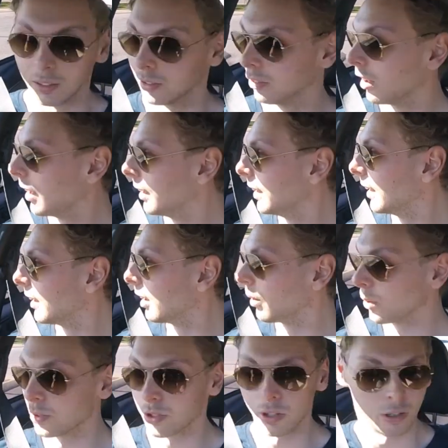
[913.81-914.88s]
it right now.
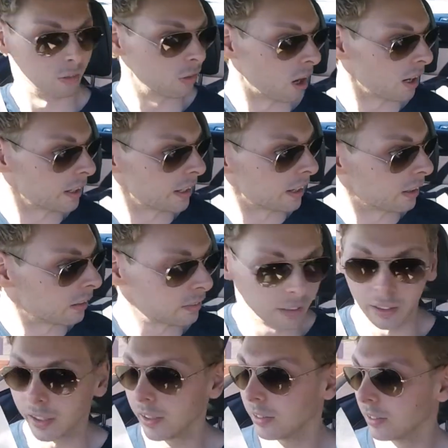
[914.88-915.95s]
I'll show you right now.
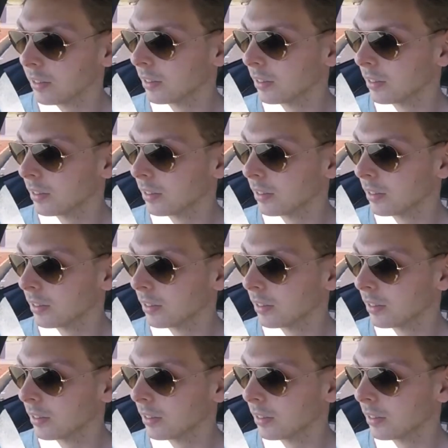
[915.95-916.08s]
Okay.